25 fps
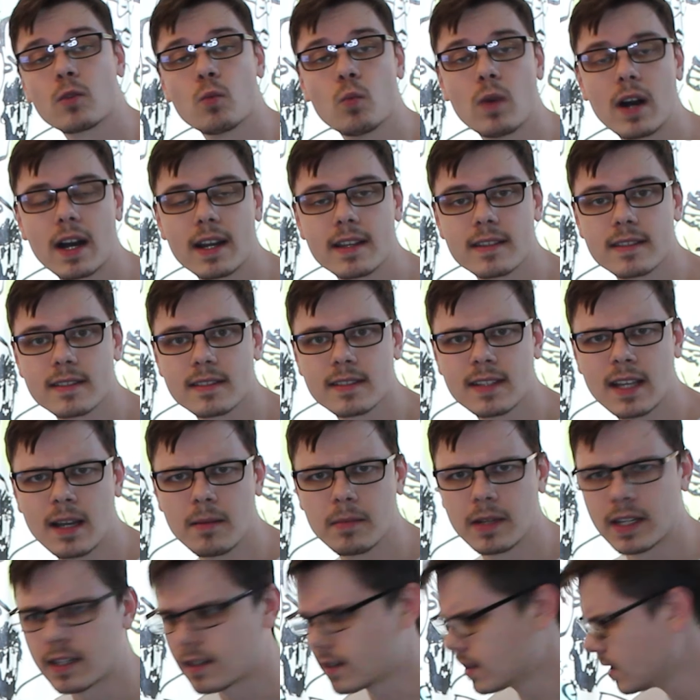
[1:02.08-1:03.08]
why is this
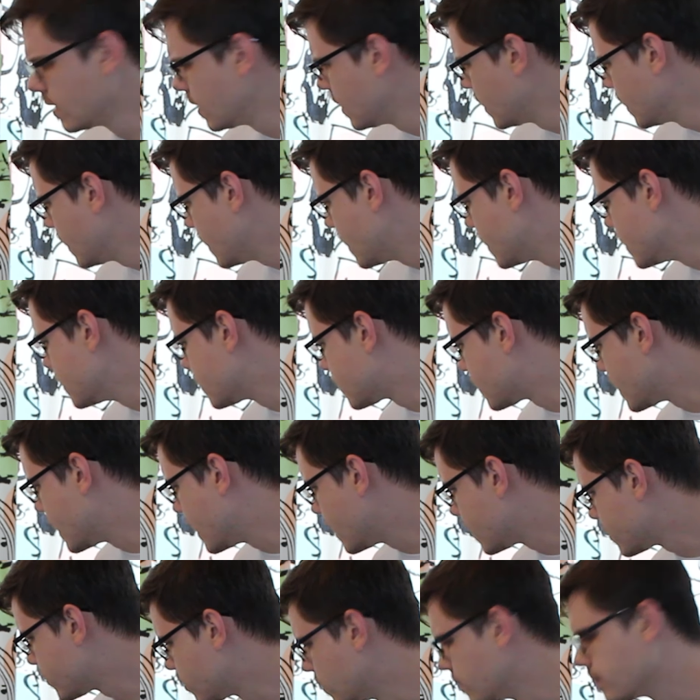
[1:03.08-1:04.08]
happening? Is
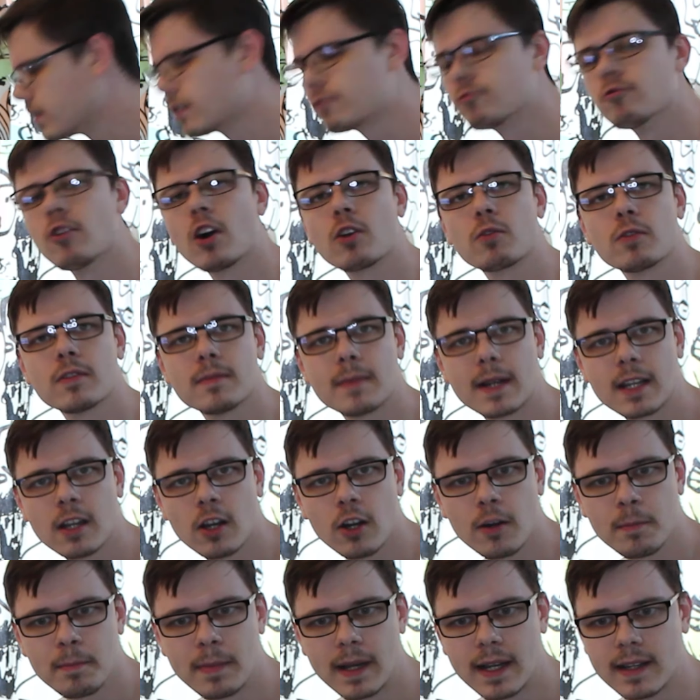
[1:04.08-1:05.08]
there something wrong with my
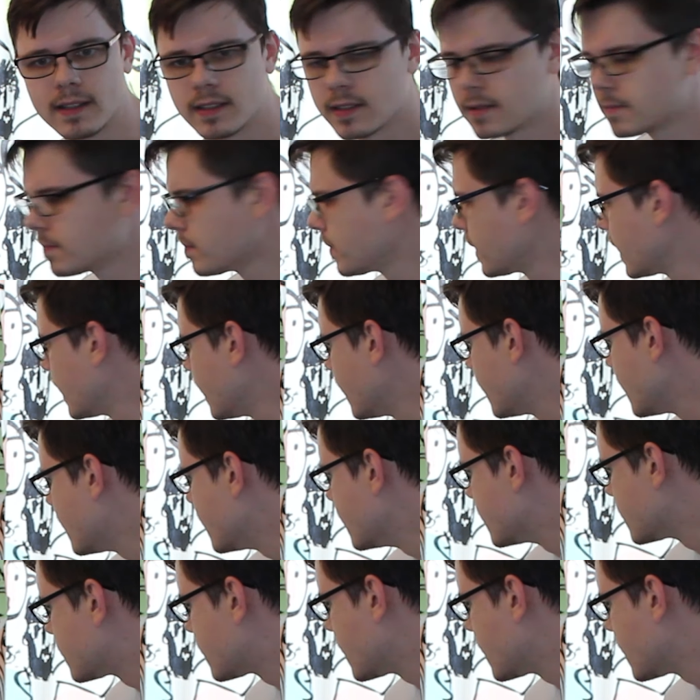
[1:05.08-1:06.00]
hotbed? Is